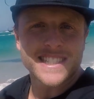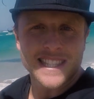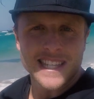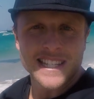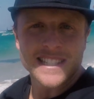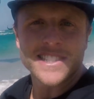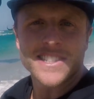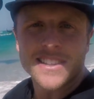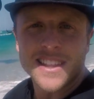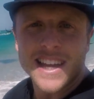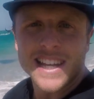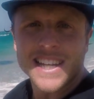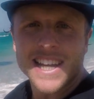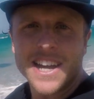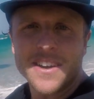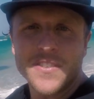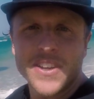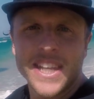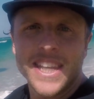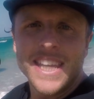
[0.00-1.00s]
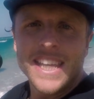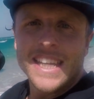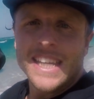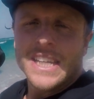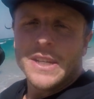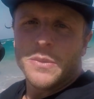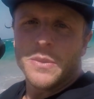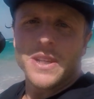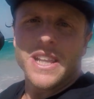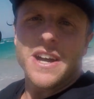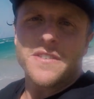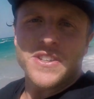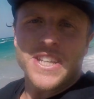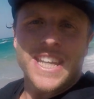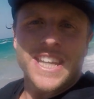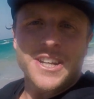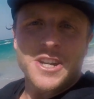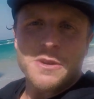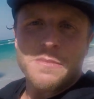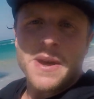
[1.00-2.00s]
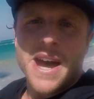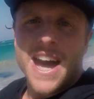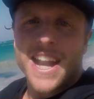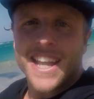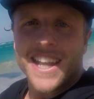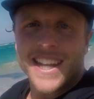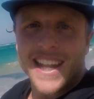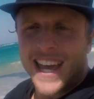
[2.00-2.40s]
things you'd like covered, we'd love to hear about it.